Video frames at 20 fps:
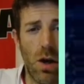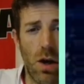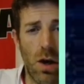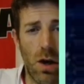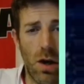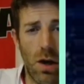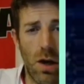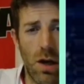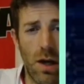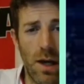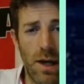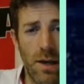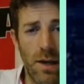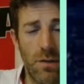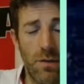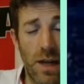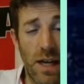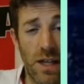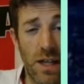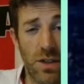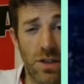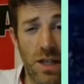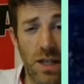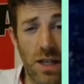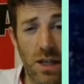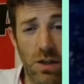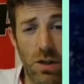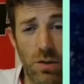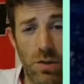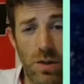I've actually
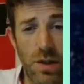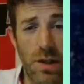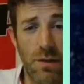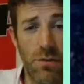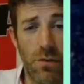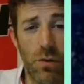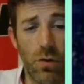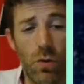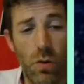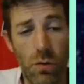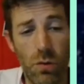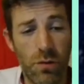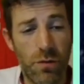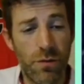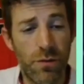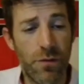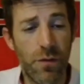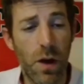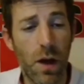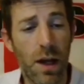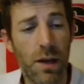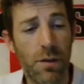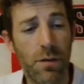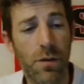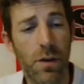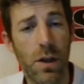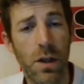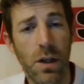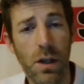included it for all 5.